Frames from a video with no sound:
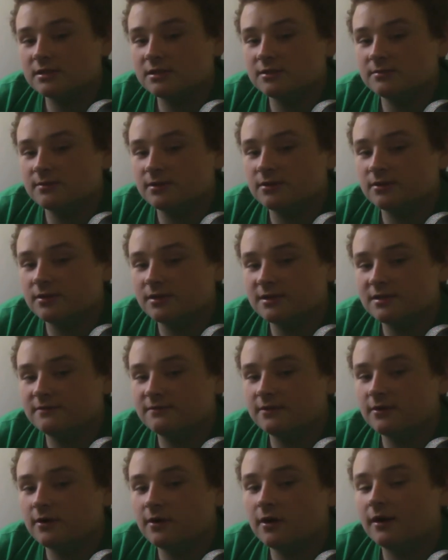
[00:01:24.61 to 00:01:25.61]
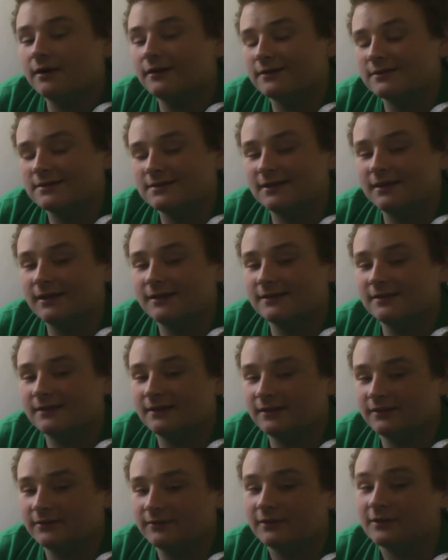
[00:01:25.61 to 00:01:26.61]
this has been CraZi VR, and I'll see you guys in
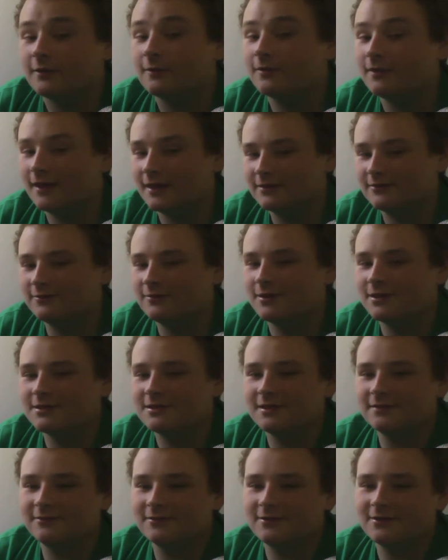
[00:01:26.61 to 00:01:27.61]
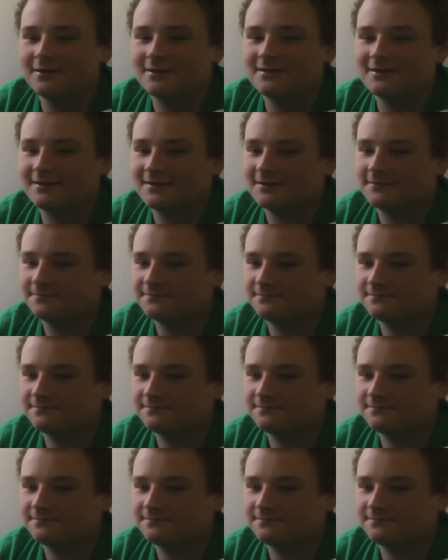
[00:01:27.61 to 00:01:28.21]
the next video. Thanks for watching. Have a great day.